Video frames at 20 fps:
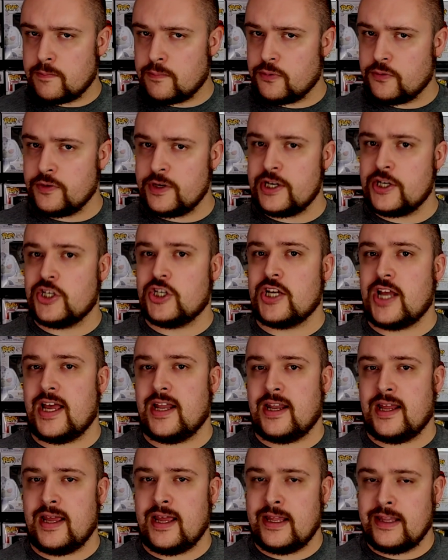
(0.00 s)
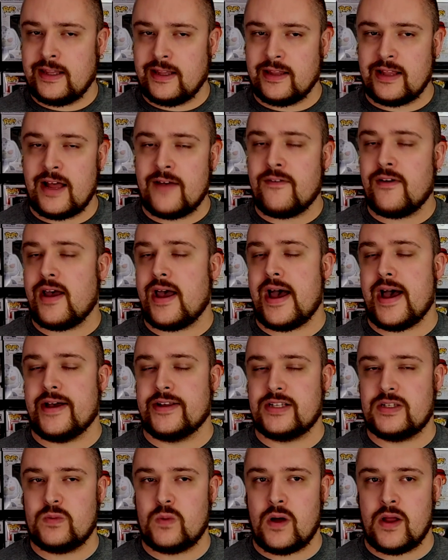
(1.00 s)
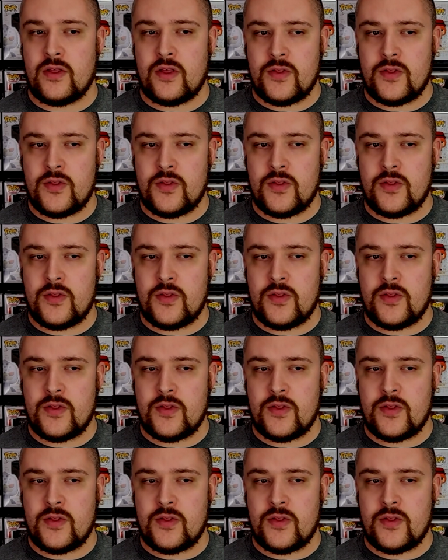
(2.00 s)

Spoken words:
to appreciate it and love it as well.